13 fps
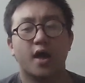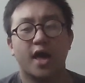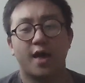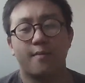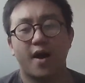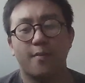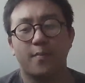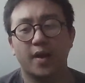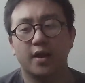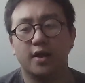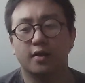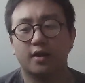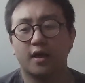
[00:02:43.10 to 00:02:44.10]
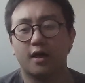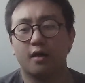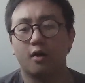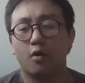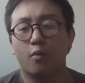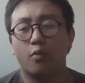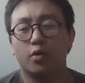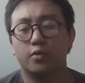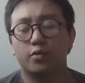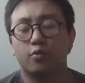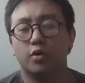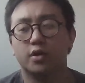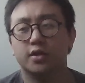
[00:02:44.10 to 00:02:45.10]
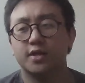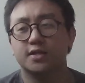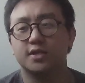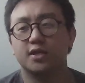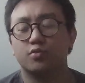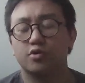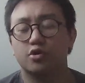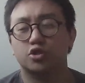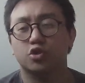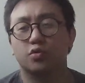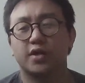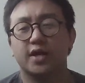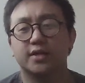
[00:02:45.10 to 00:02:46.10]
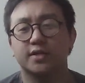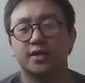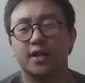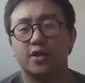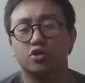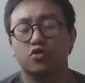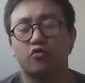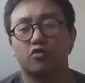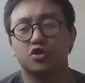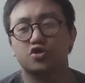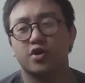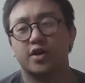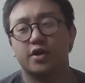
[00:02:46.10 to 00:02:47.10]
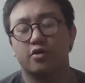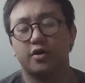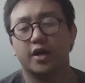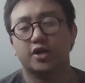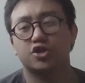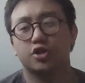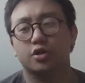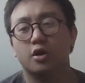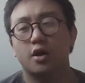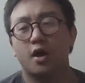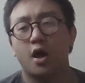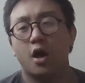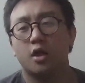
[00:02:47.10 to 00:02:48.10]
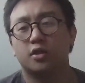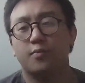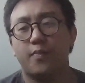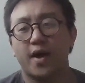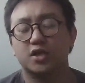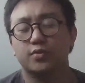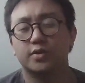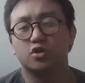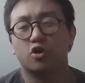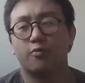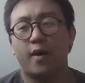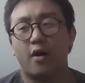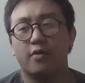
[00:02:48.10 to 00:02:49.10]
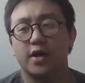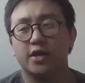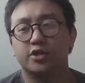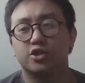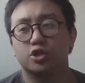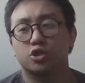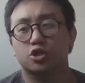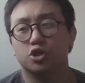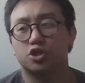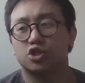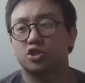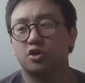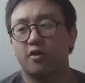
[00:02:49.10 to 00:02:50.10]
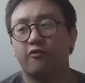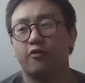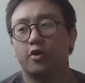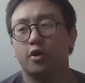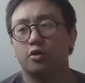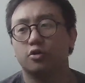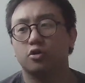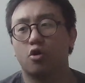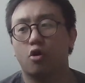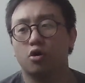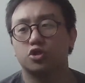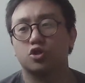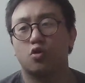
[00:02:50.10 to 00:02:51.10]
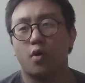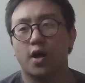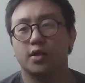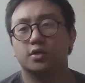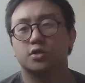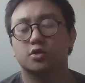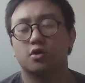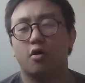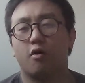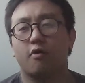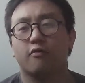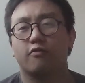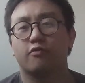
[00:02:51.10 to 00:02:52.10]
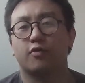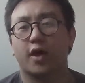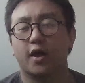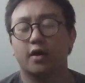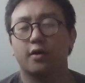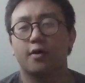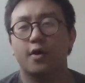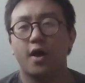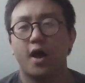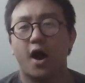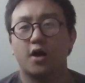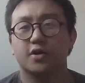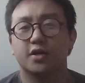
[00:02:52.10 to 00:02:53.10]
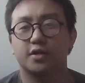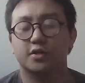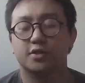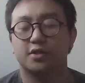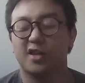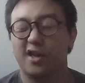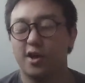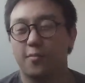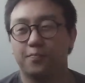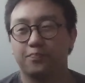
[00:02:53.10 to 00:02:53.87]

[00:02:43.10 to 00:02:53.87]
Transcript: in my opinion, what with one of these things, when you're so addicted and you're so frustrated in your addiction, the best way to go about it is just to suffer the consequence of, like, how it is the